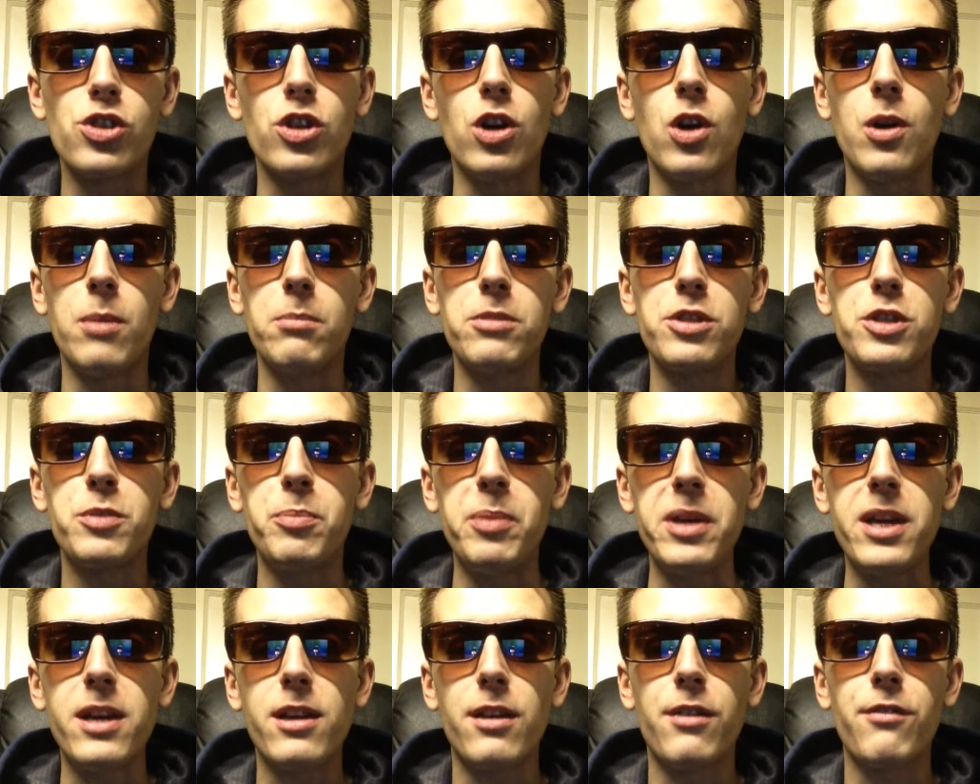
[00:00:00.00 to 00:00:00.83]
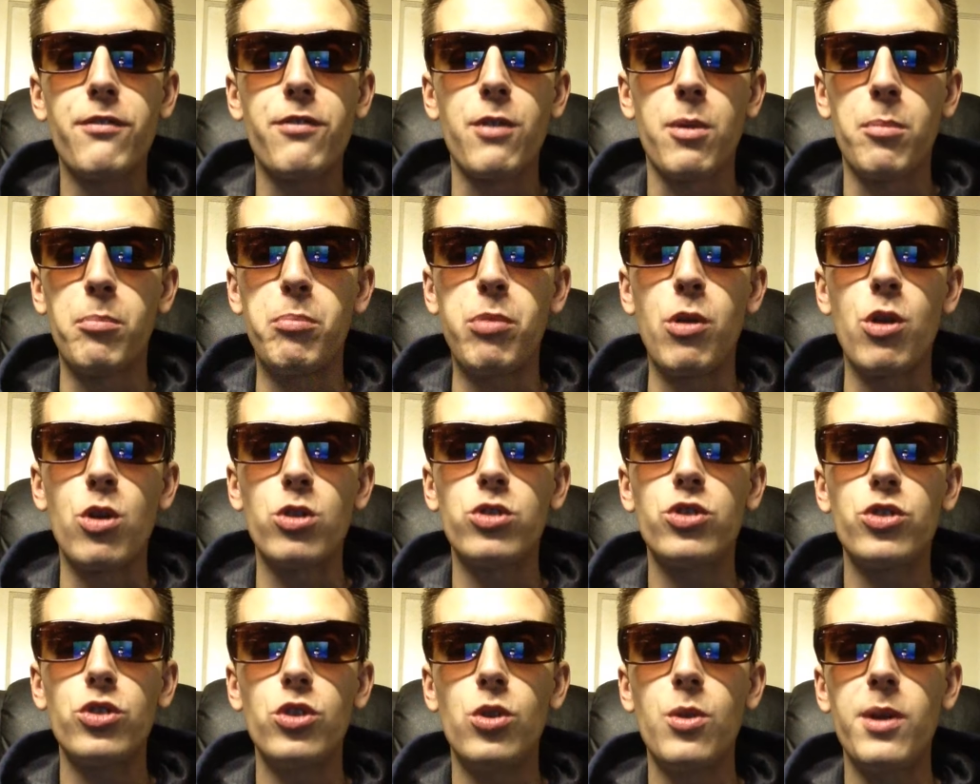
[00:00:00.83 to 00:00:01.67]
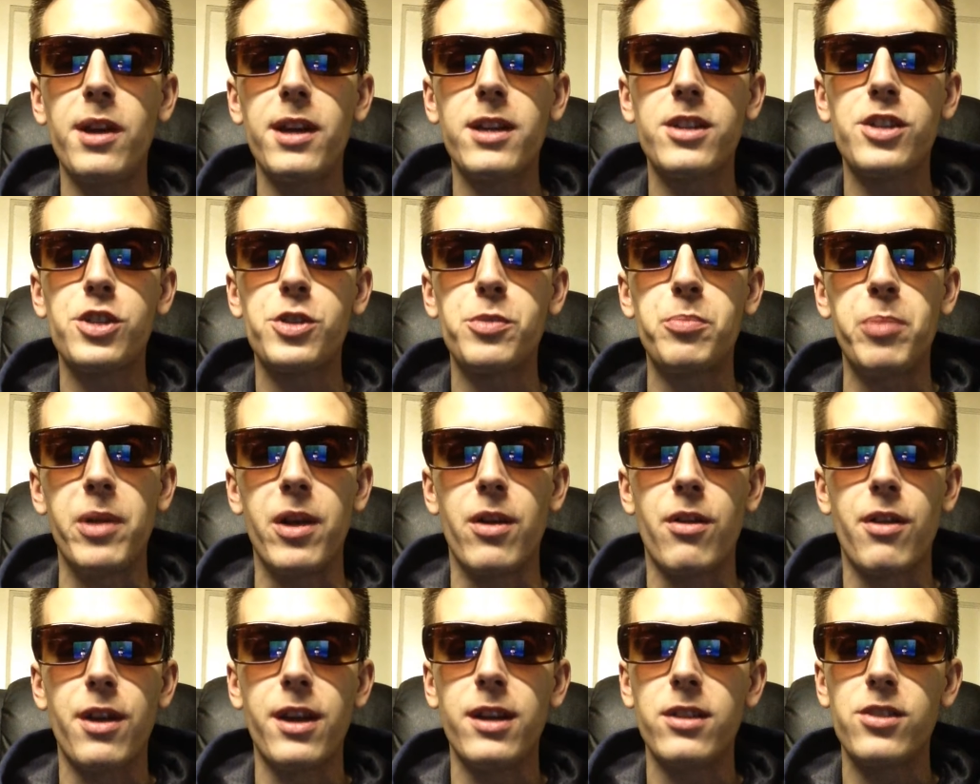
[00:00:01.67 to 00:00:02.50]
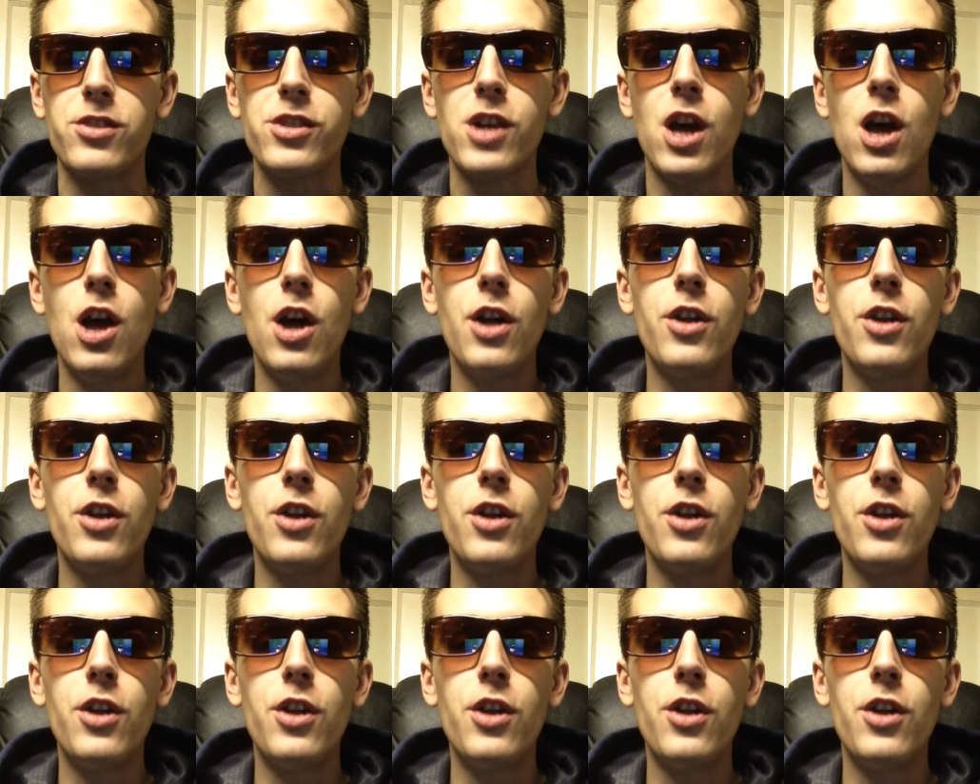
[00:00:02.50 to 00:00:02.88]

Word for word: so I'm speaking from personal experience,